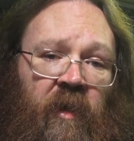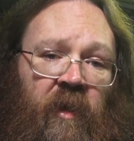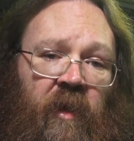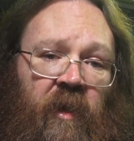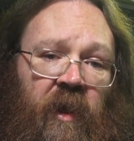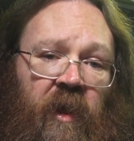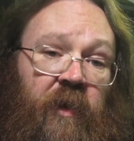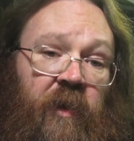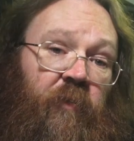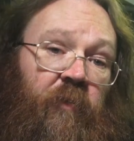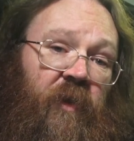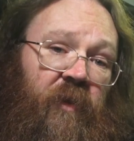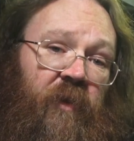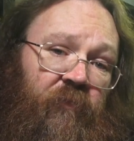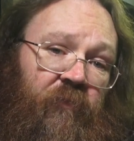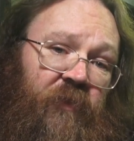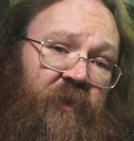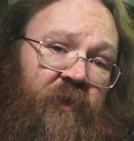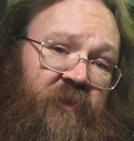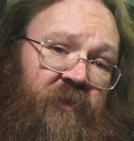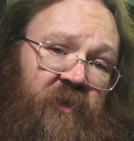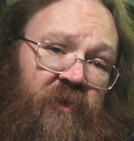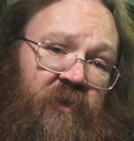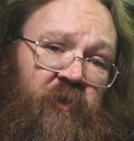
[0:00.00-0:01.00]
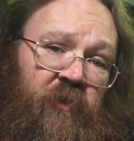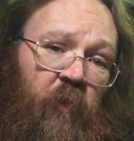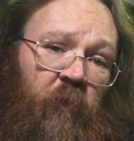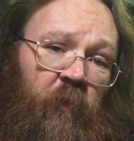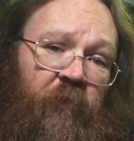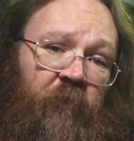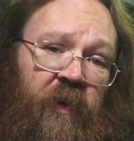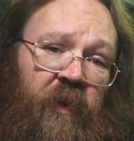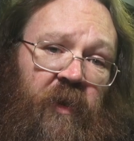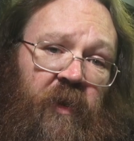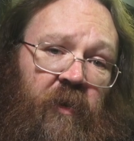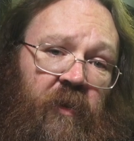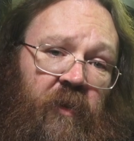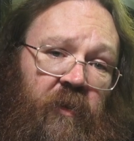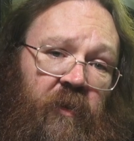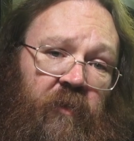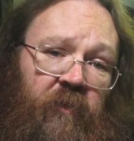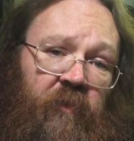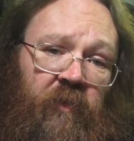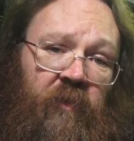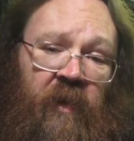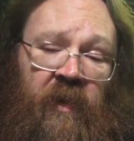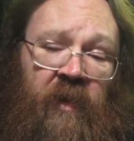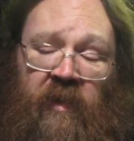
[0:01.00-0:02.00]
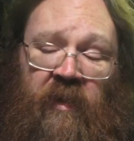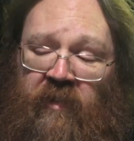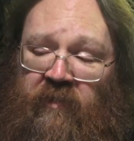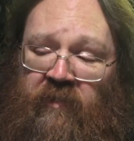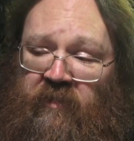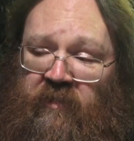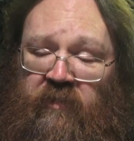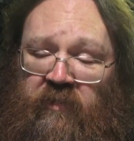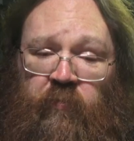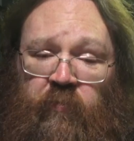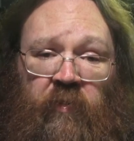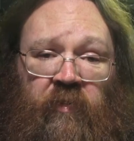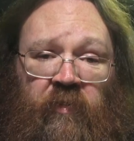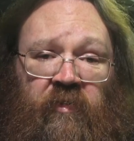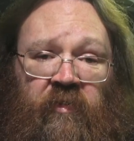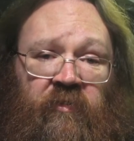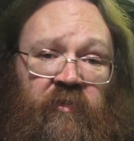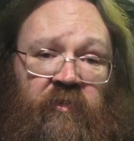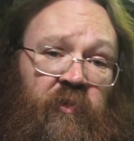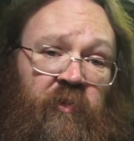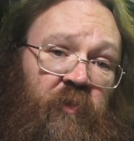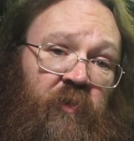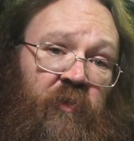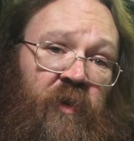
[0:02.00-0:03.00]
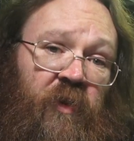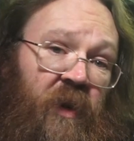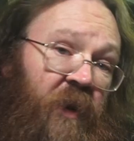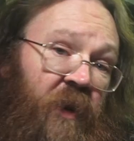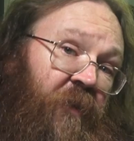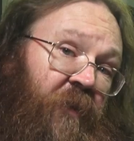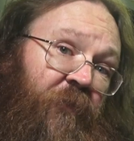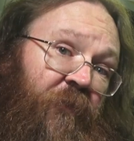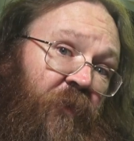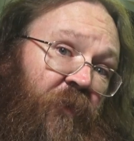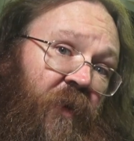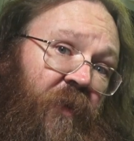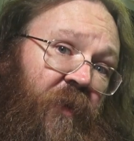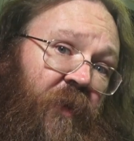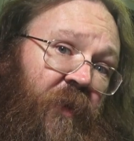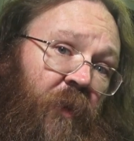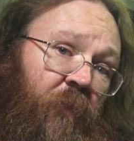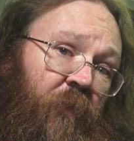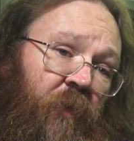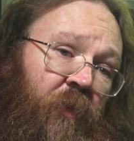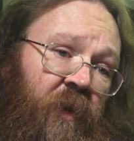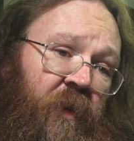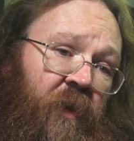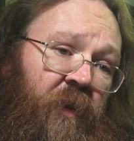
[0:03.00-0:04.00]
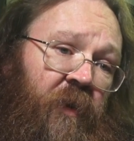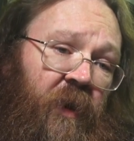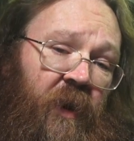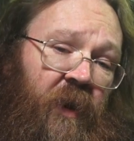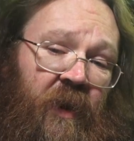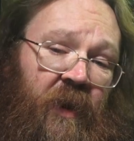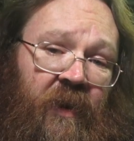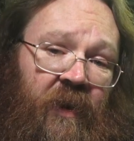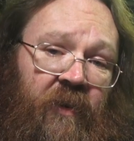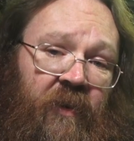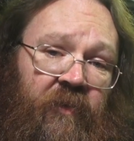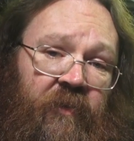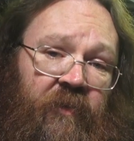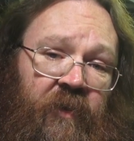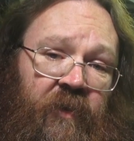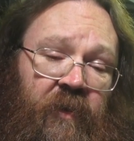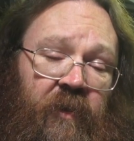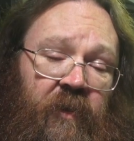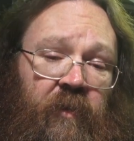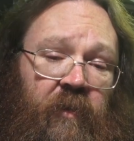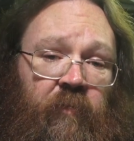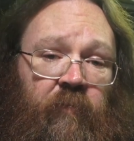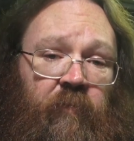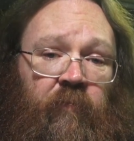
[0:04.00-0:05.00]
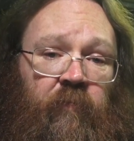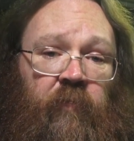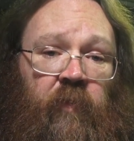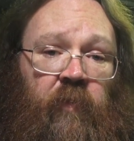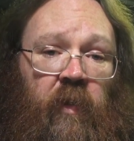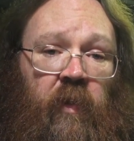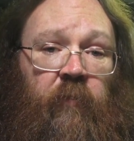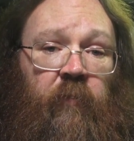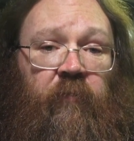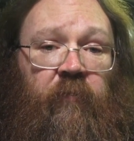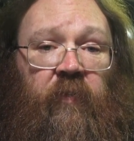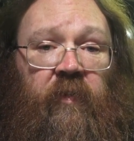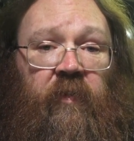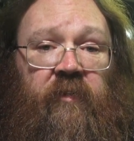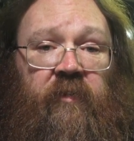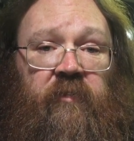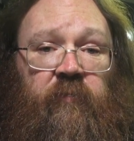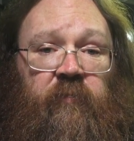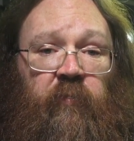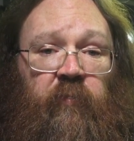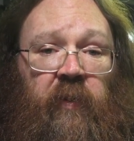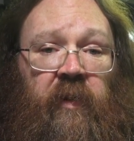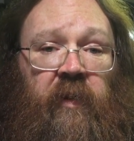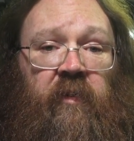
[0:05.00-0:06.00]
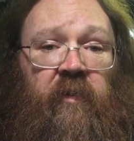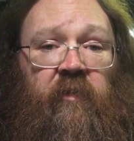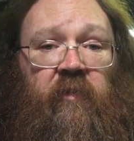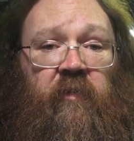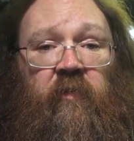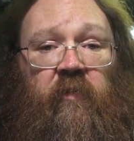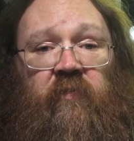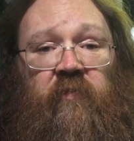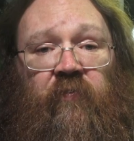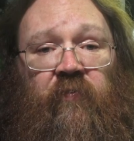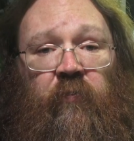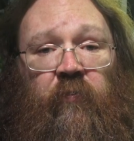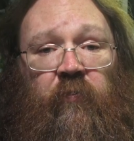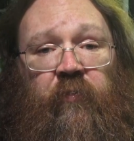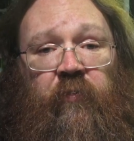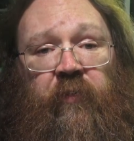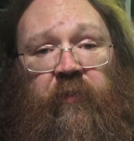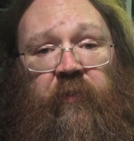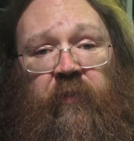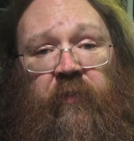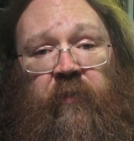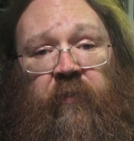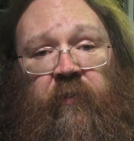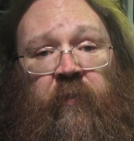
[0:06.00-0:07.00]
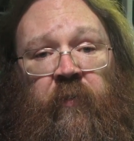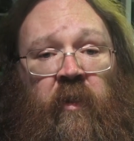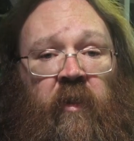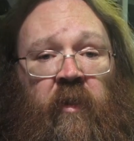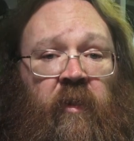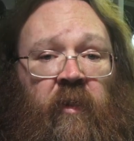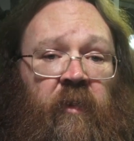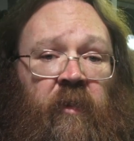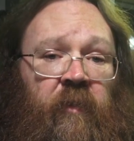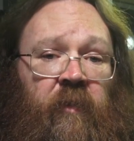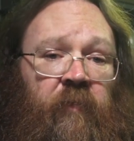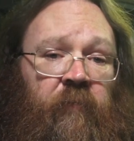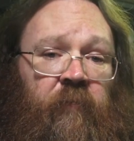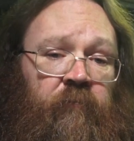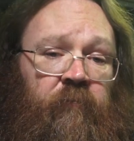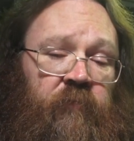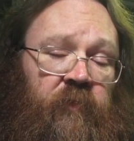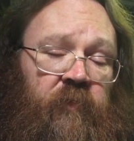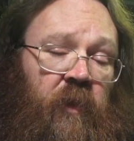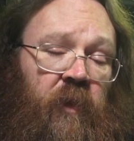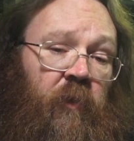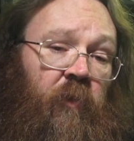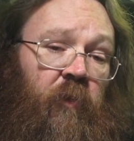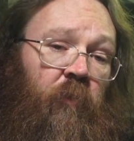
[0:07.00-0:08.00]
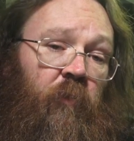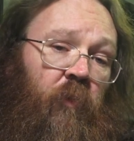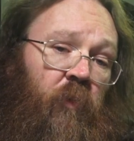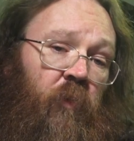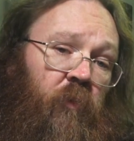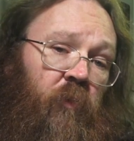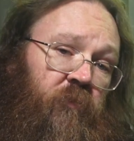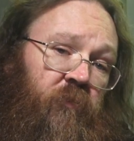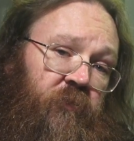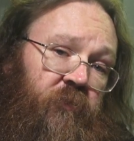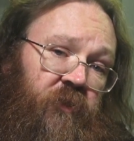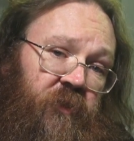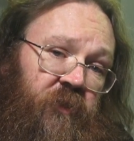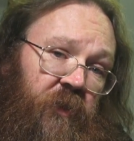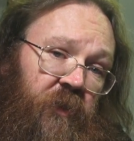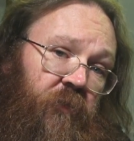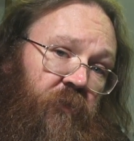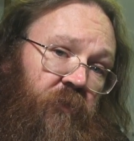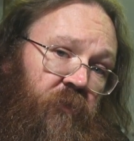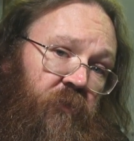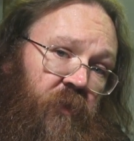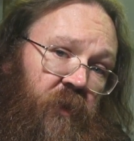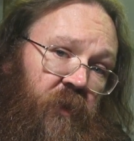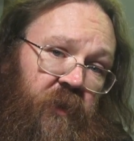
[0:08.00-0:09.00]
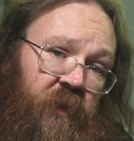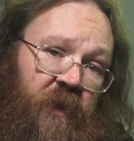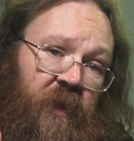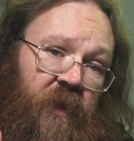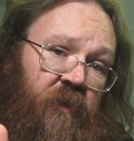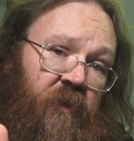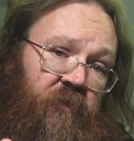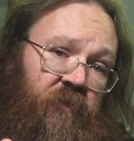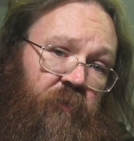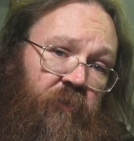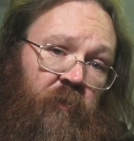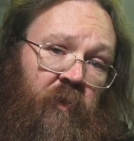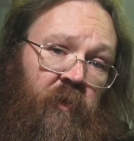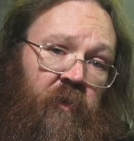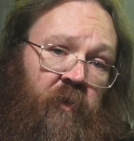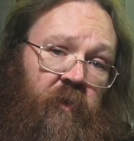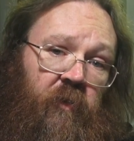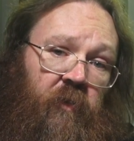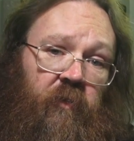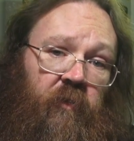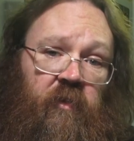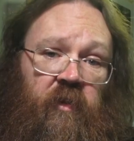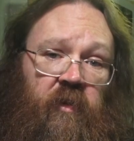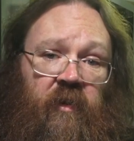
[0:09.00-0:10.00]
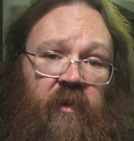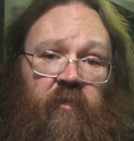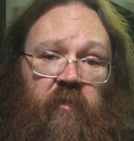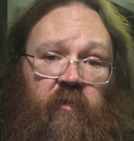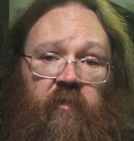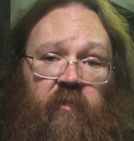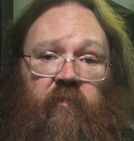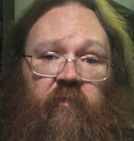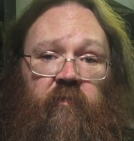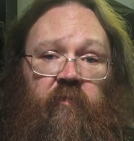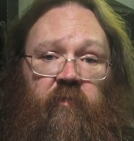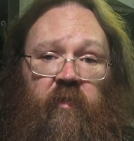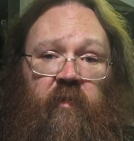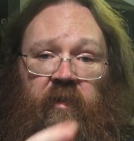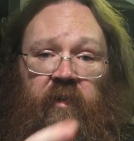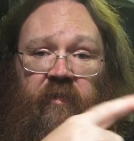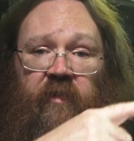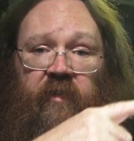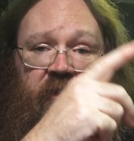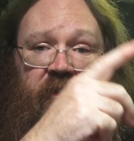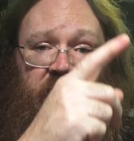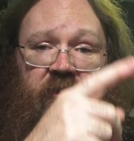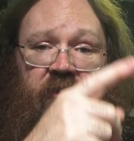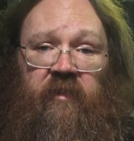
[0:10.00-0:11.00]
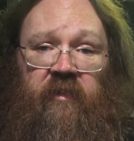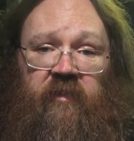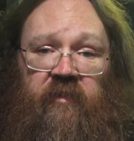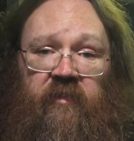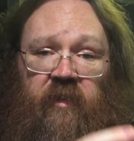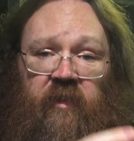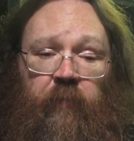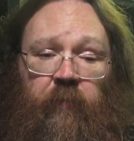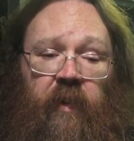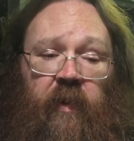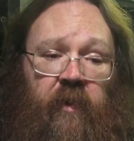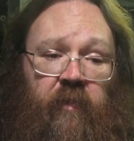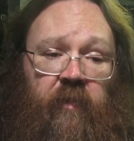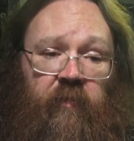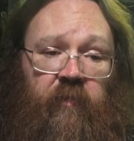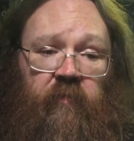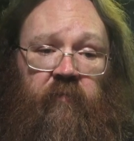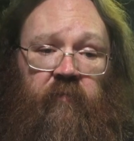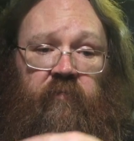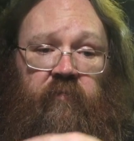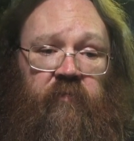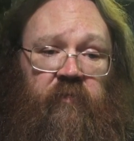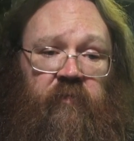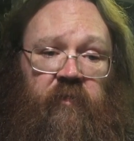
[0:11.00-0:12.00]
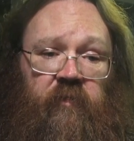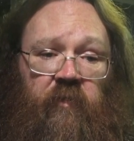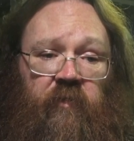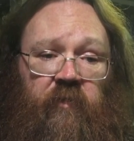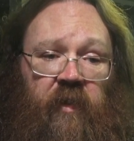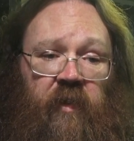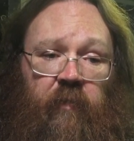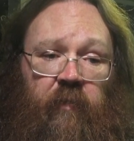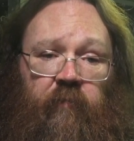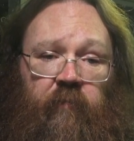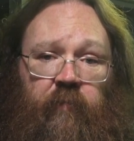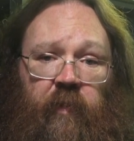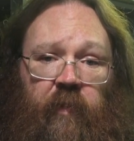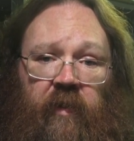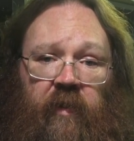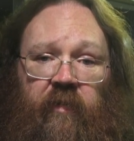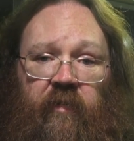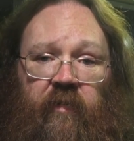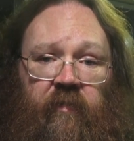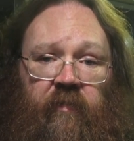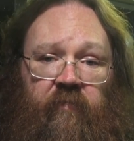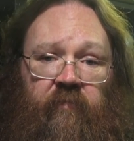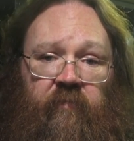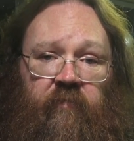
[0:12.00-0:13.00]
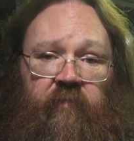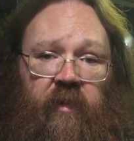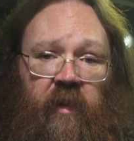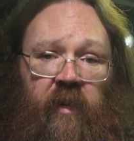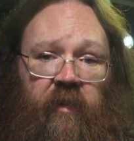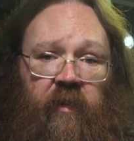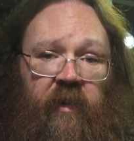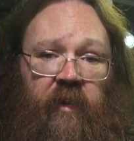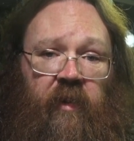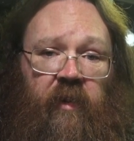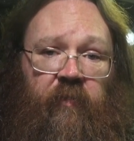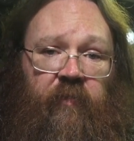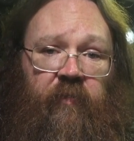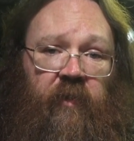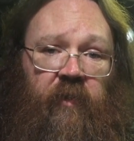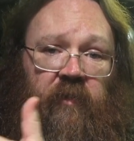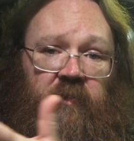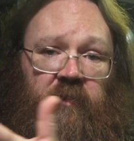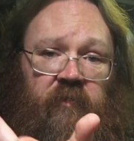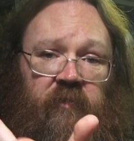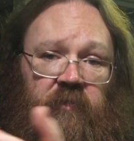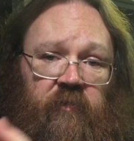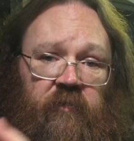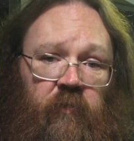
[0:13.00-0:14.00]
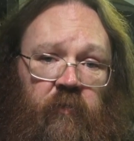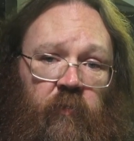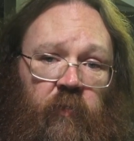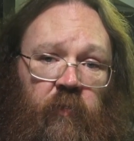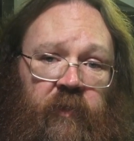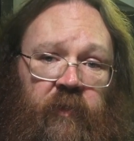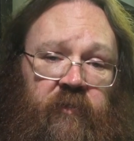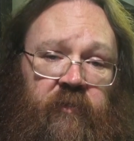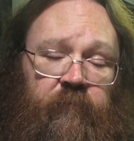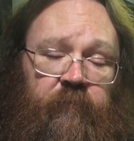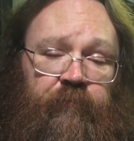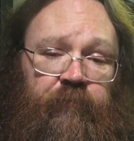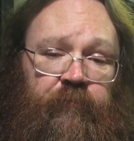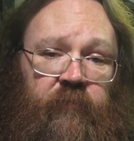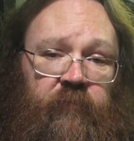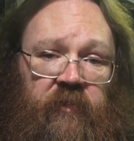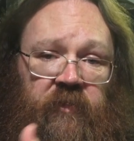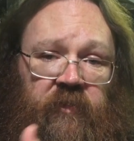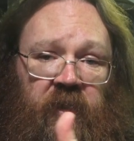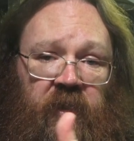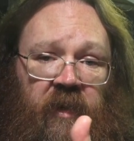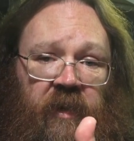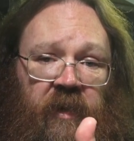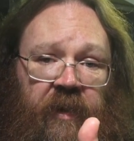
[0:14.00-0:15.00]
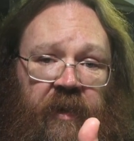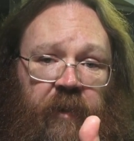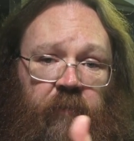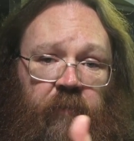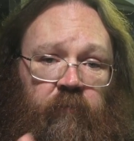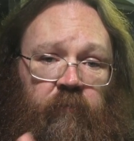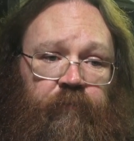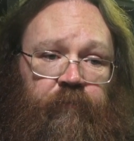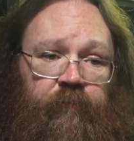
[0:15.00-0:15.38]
Anyway, this is a short video, just wanted to clarify that one, and hopefully it's been useful to you. I will see you again tomorrow. Click on one of these things up here and do that button down here thing as always. See you later.